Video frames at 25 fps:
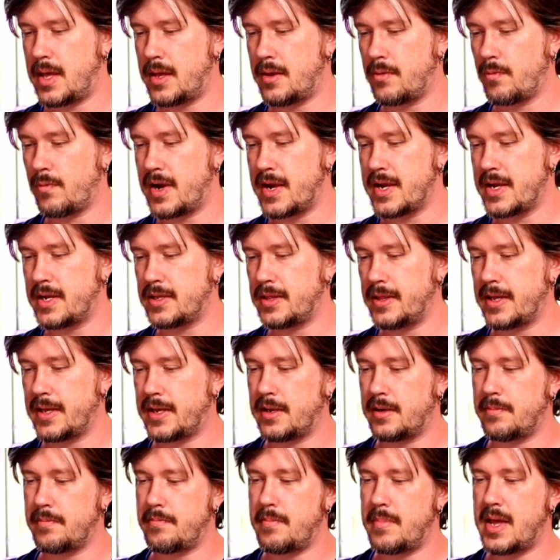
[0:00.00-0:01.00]
right click
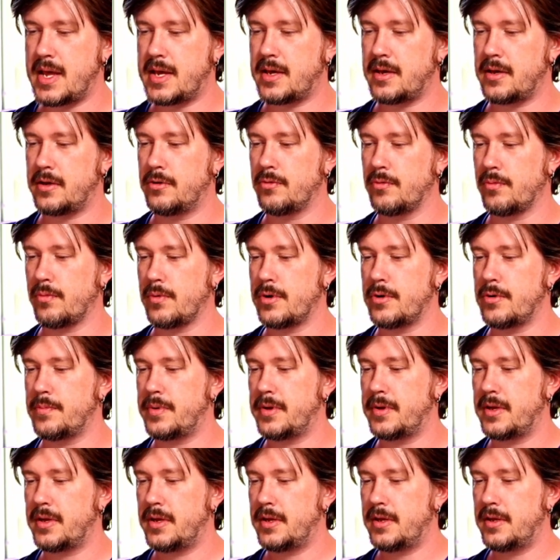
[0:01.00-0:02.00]
and make group.
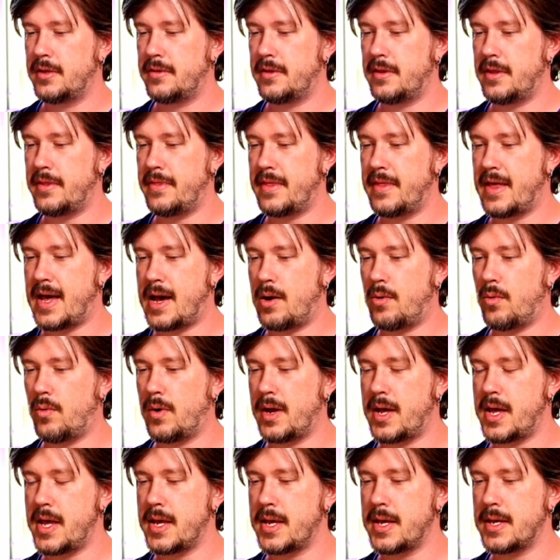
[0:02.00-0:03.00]
Then that
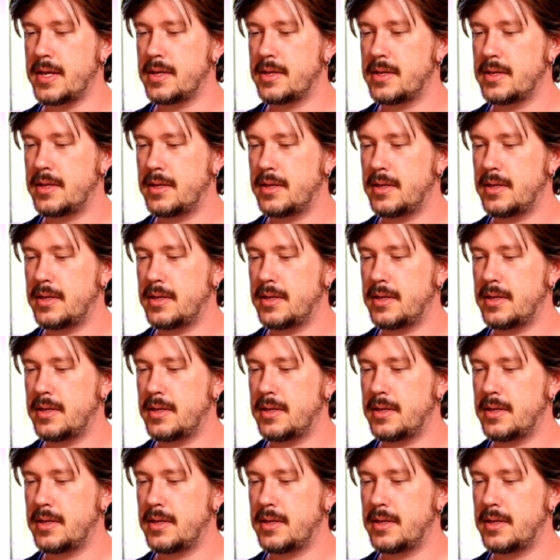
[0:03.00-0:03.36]
way